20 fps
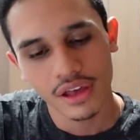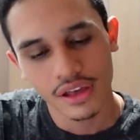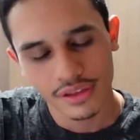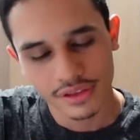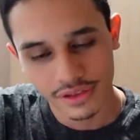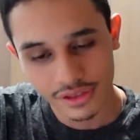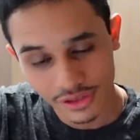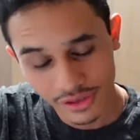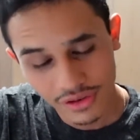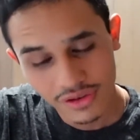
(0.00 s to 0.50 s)

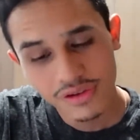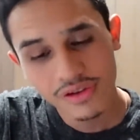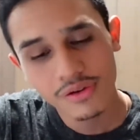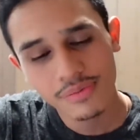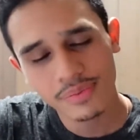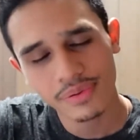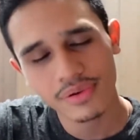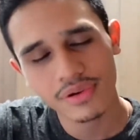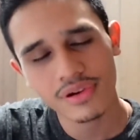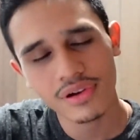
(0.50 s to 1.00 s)
There's no
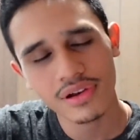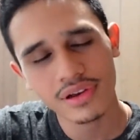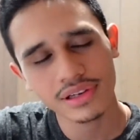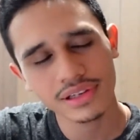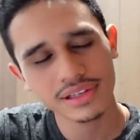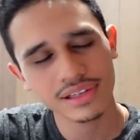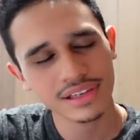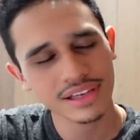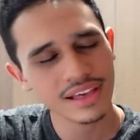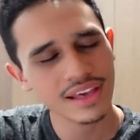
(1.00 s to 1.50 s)
point
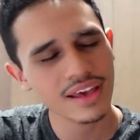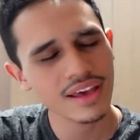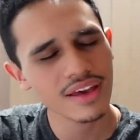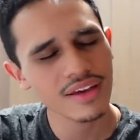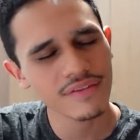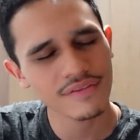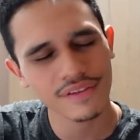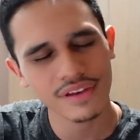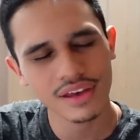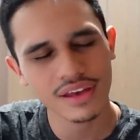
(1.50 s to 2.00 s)
in
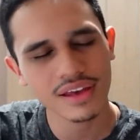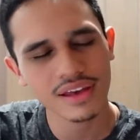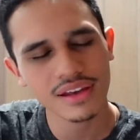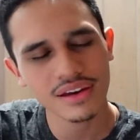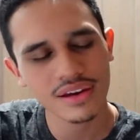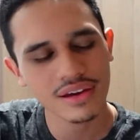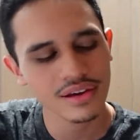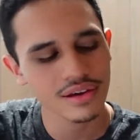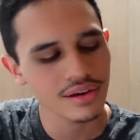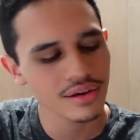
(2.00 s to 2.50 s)
giving
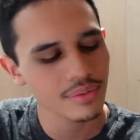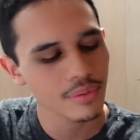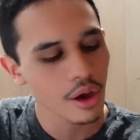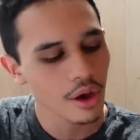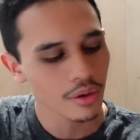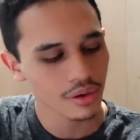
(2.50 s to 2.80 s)
up.